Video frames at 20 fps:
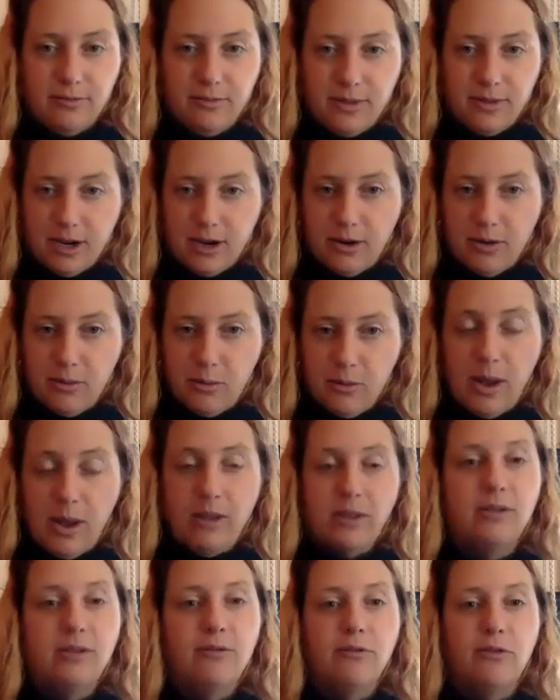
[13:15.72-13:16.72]
they're
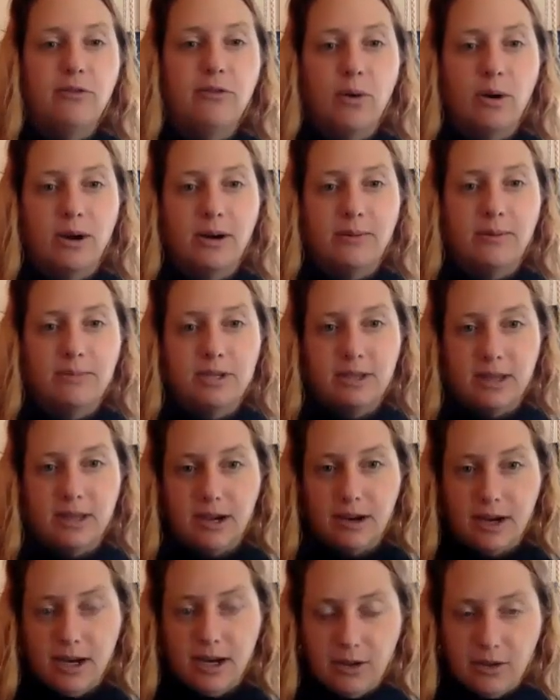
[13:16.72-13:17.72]
well informed,
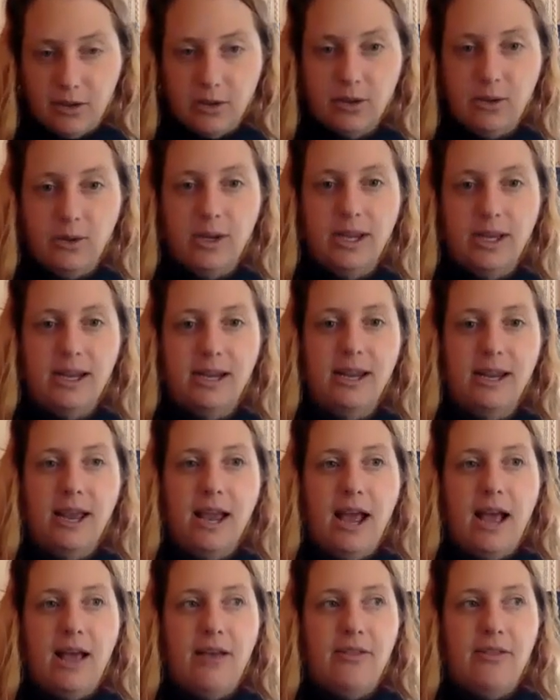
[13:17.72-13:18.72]
they're included,
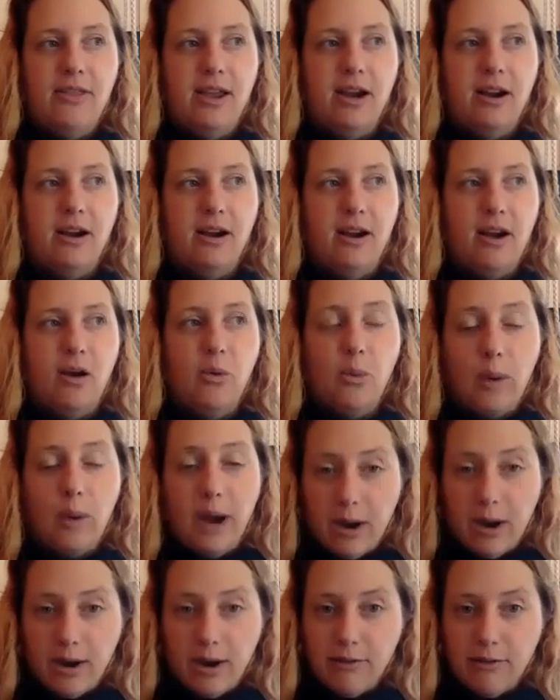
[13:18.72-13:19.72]
they're
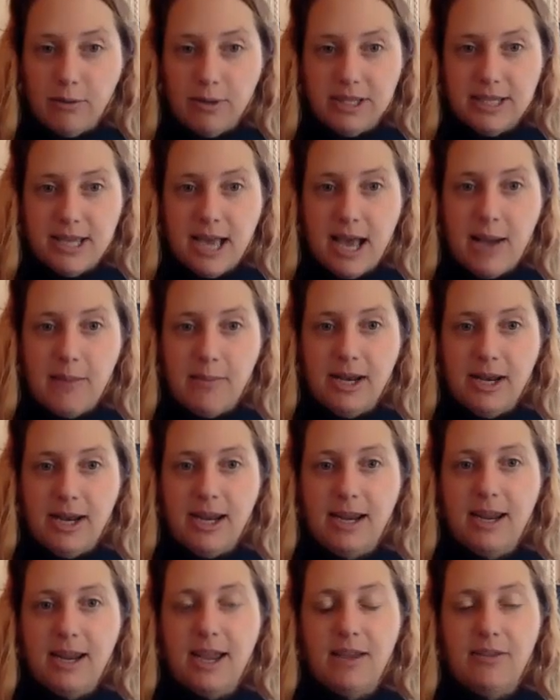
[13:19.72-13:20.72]
aware of what's
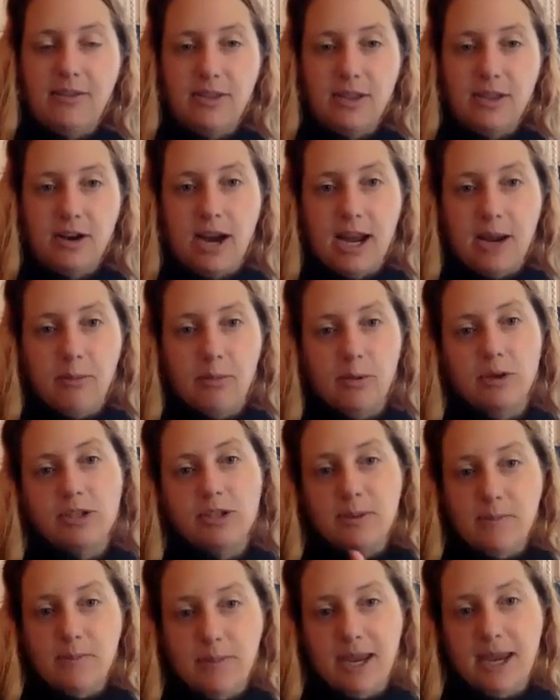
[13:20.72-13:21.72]
happening, and they're able
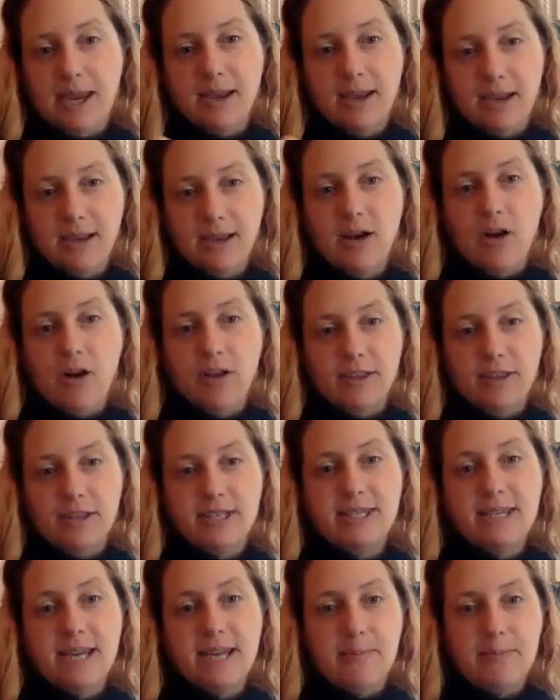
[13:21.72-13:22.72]
to make all the
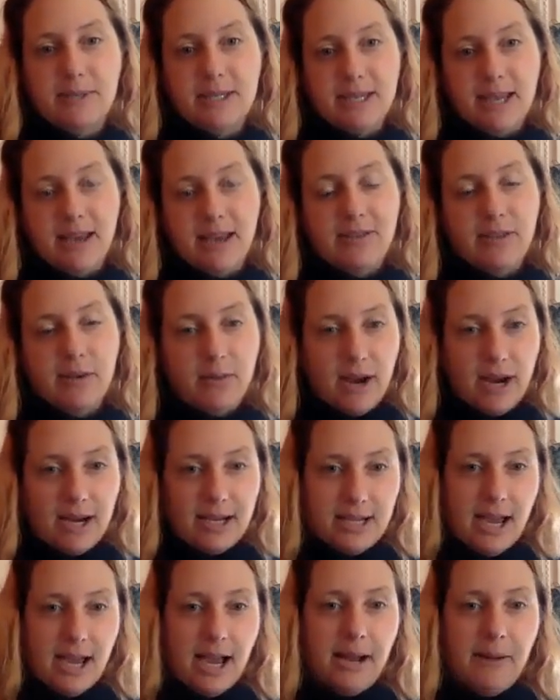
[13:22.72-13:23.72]
steps at the
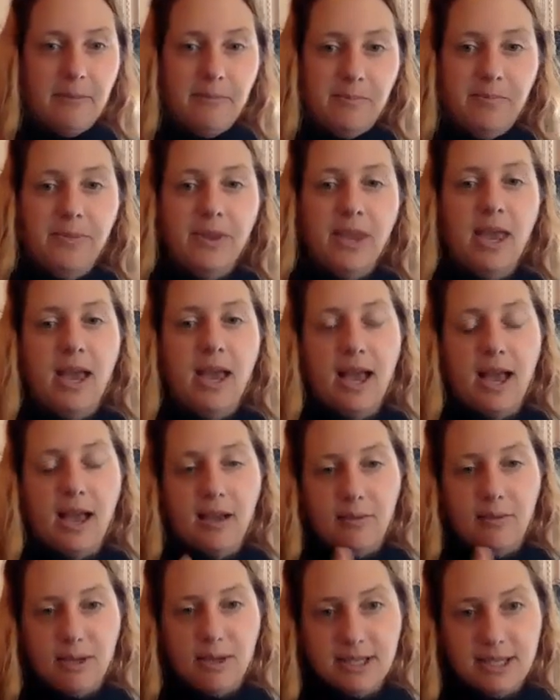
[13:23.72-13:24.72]
right time,
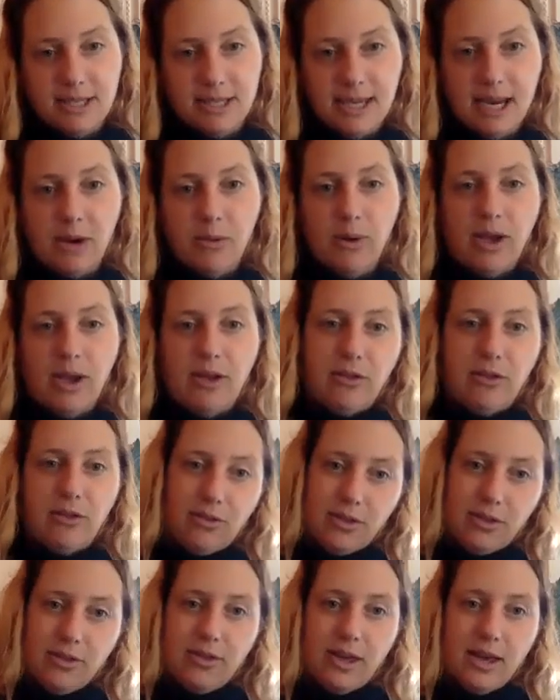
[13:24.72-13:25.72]
and stay with
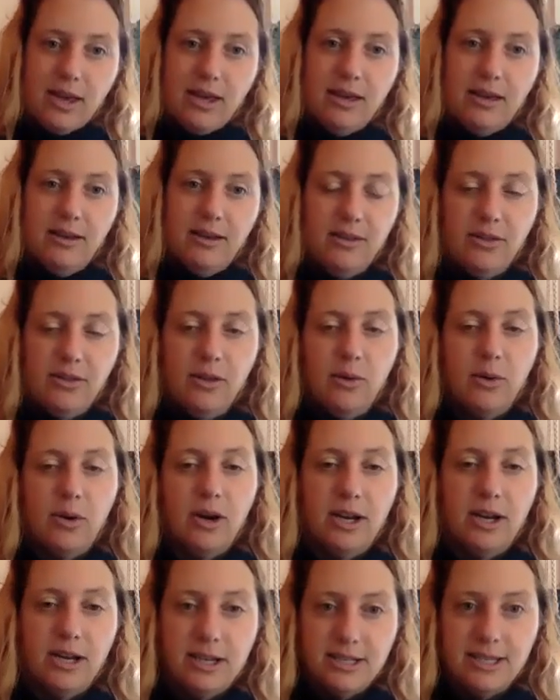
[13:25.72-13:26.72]
the
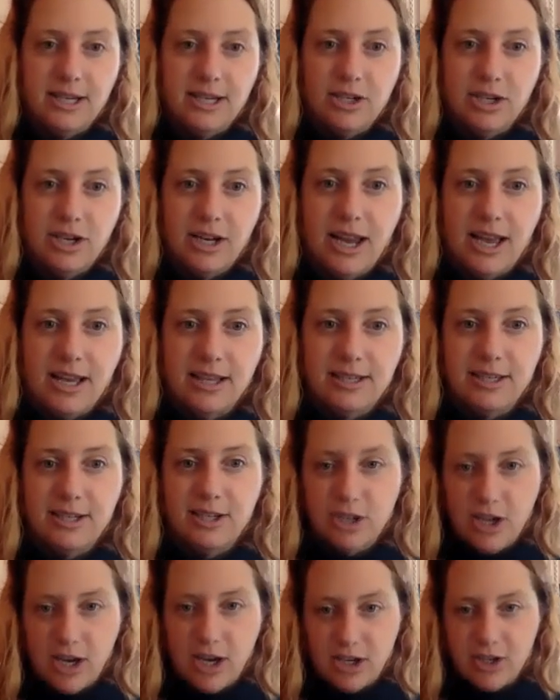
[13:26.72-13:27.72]
organization as it
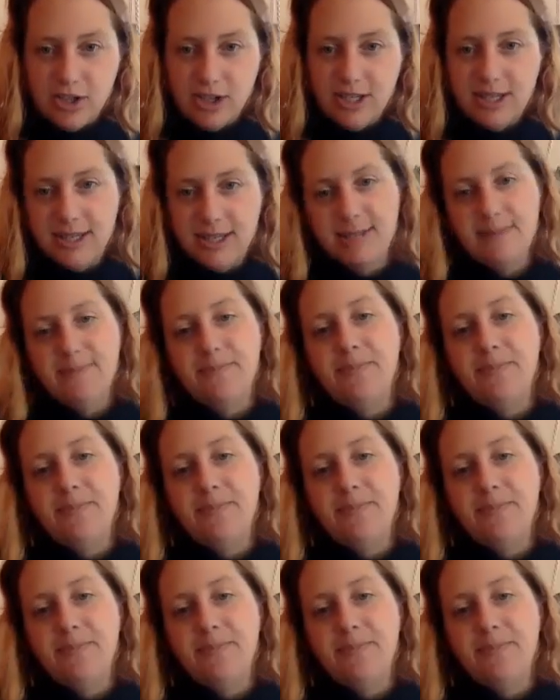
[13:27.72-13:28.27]
changes.